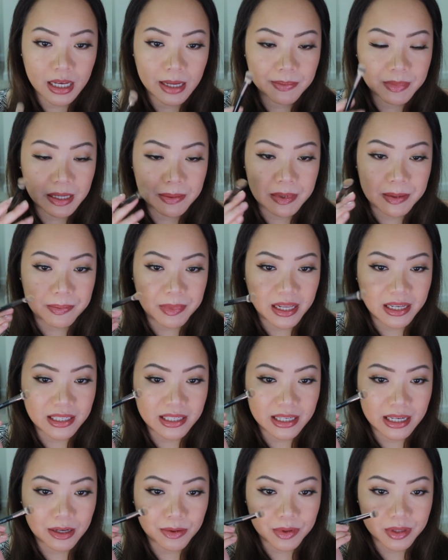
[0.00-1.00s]
I'm going to be
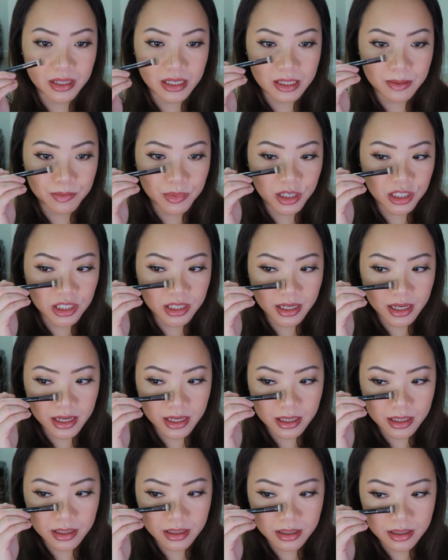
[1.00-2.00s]
blending it with this brush
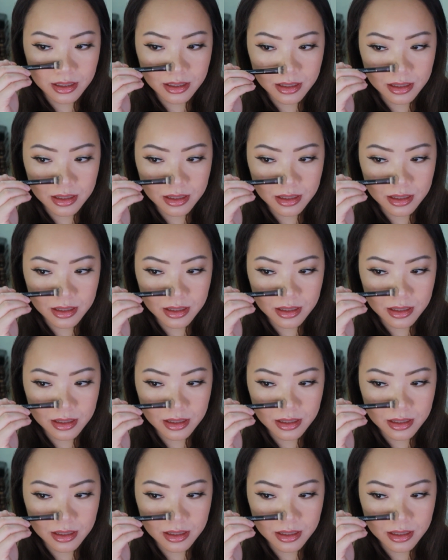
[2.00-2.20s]
again.